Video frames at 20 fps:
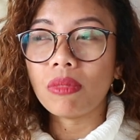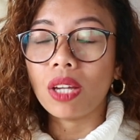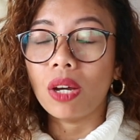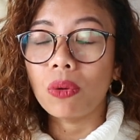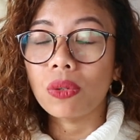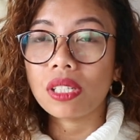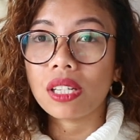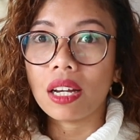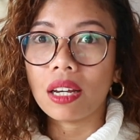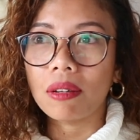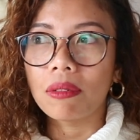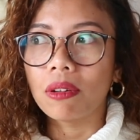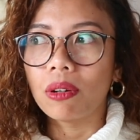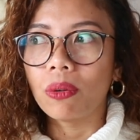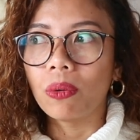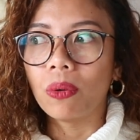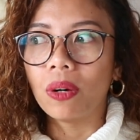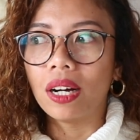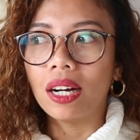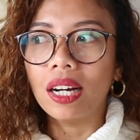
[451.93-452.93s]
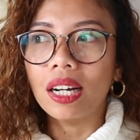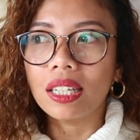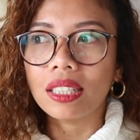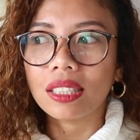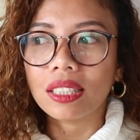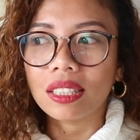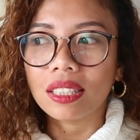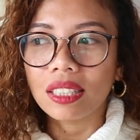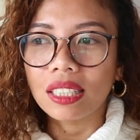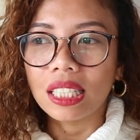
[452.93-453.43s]
I was like, what?
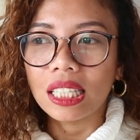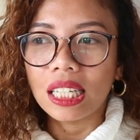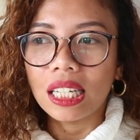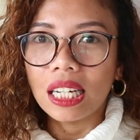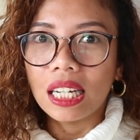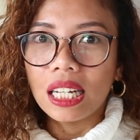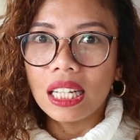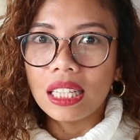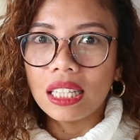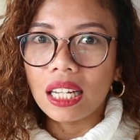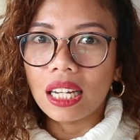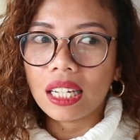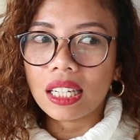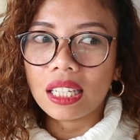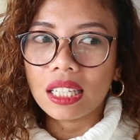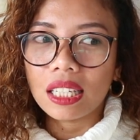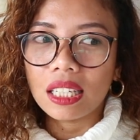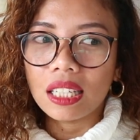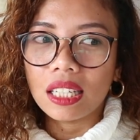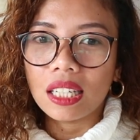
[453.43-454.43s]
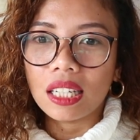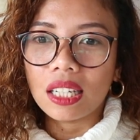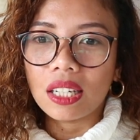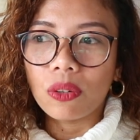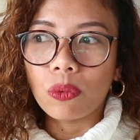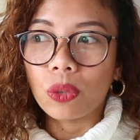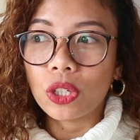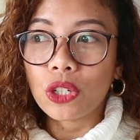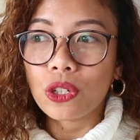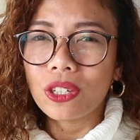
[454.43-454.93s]
Like,
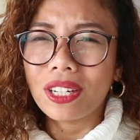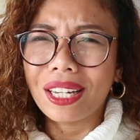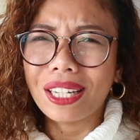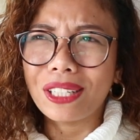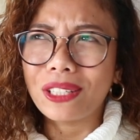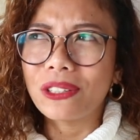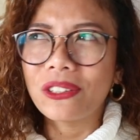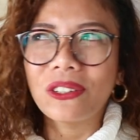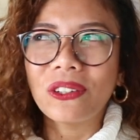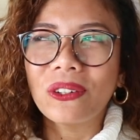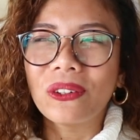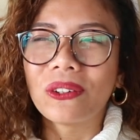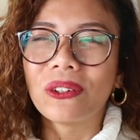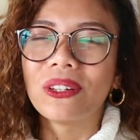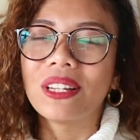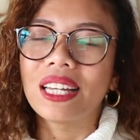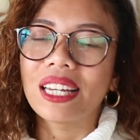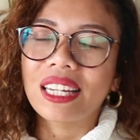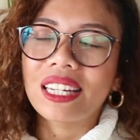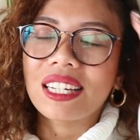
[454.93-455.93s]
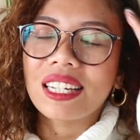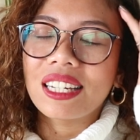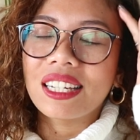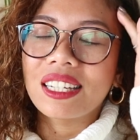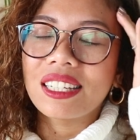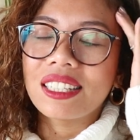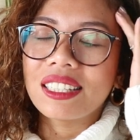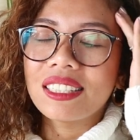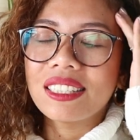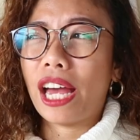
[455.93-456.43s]
what should I do? Like,
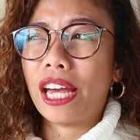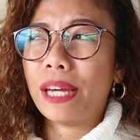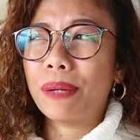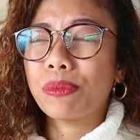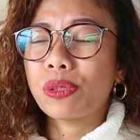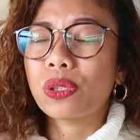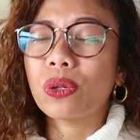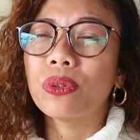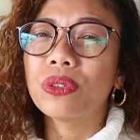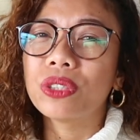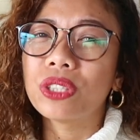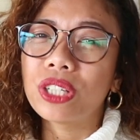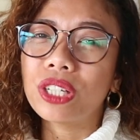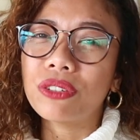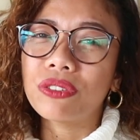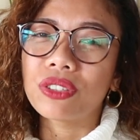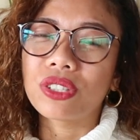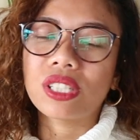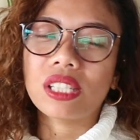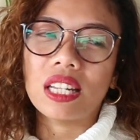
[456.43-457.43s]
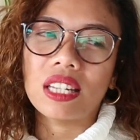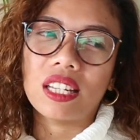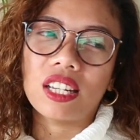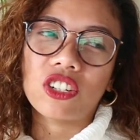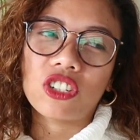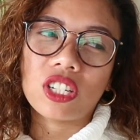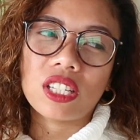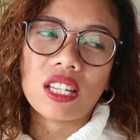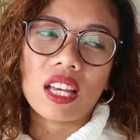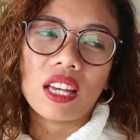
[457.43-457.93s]
I am so nervous. And
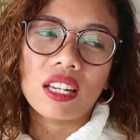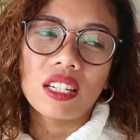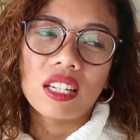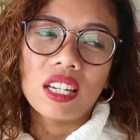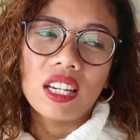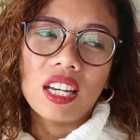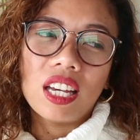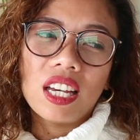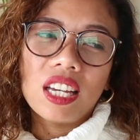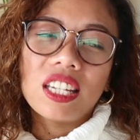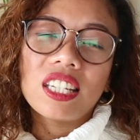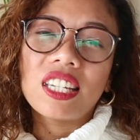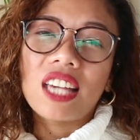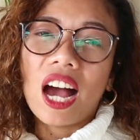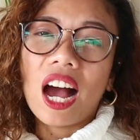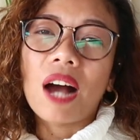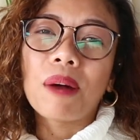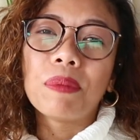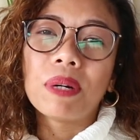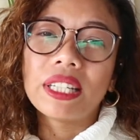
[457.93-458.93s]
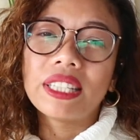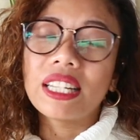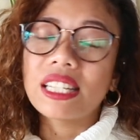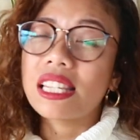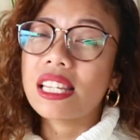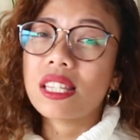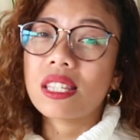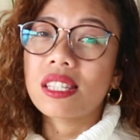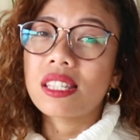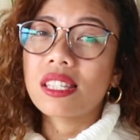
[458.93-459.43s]
then she said, yeah, but
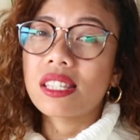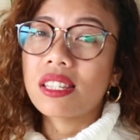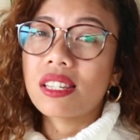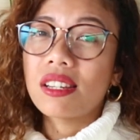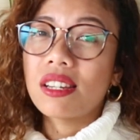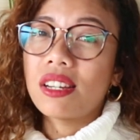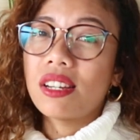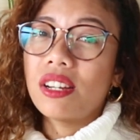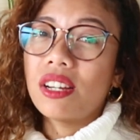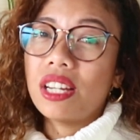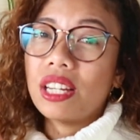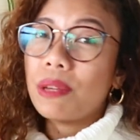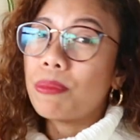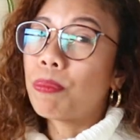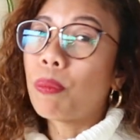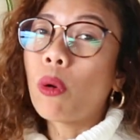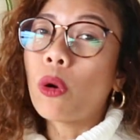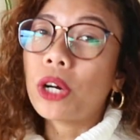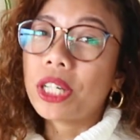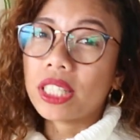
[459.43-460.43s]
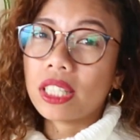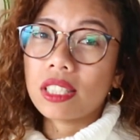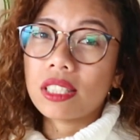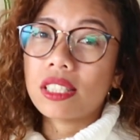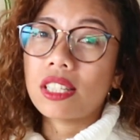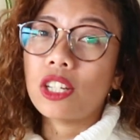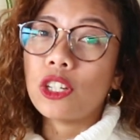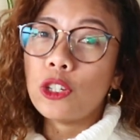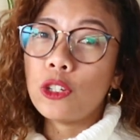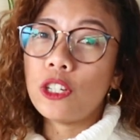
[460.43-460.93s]
this is
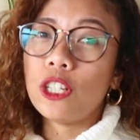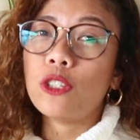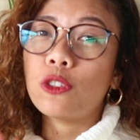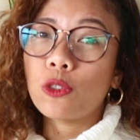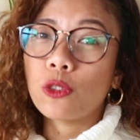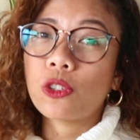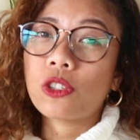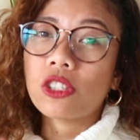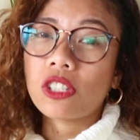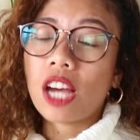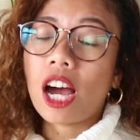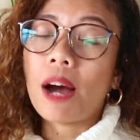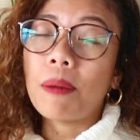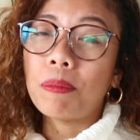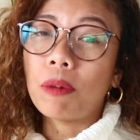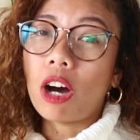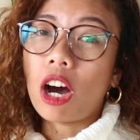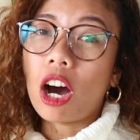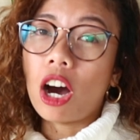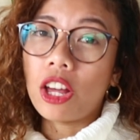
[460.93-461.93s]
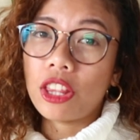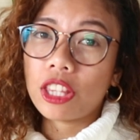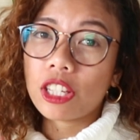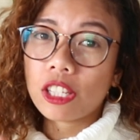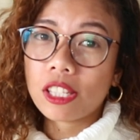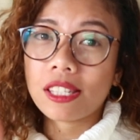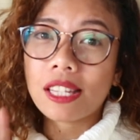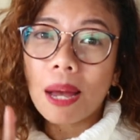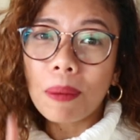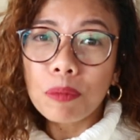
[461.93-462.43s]
important. That you need to stop on the
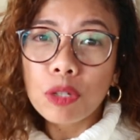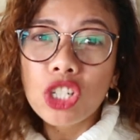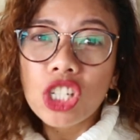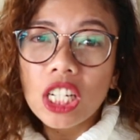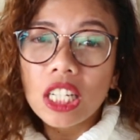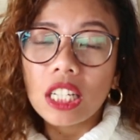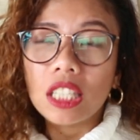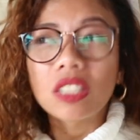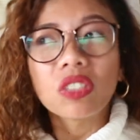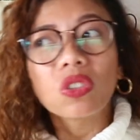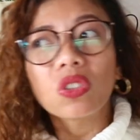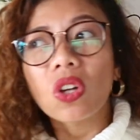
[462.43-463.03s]
stop shield.